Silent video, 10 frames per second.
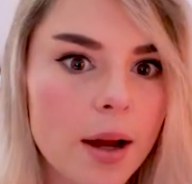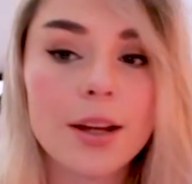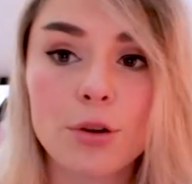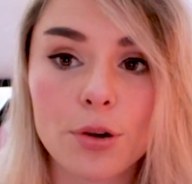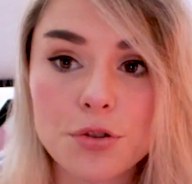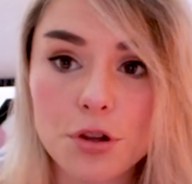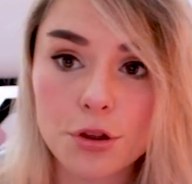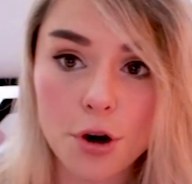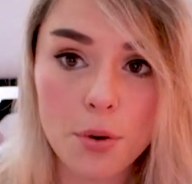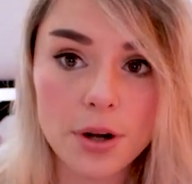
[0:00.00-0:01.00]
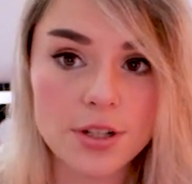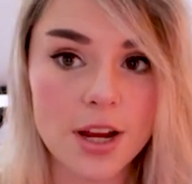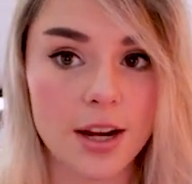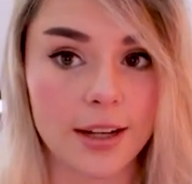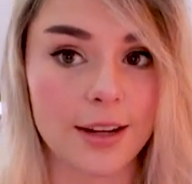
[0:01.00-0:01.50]
You can also throw it
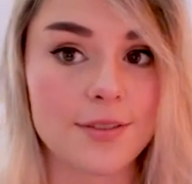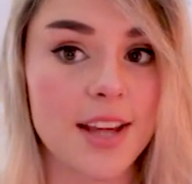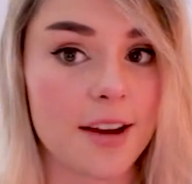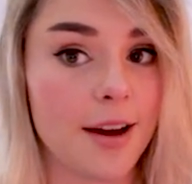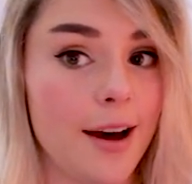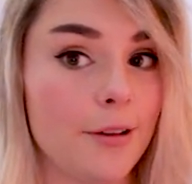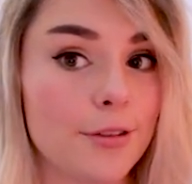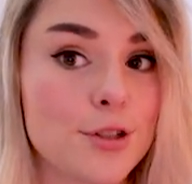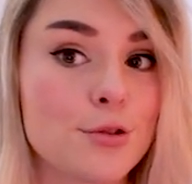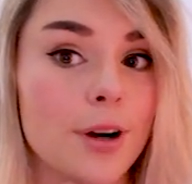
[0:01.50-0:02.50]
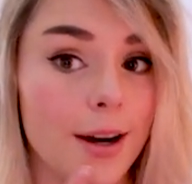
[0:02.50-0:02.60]
and it gives health to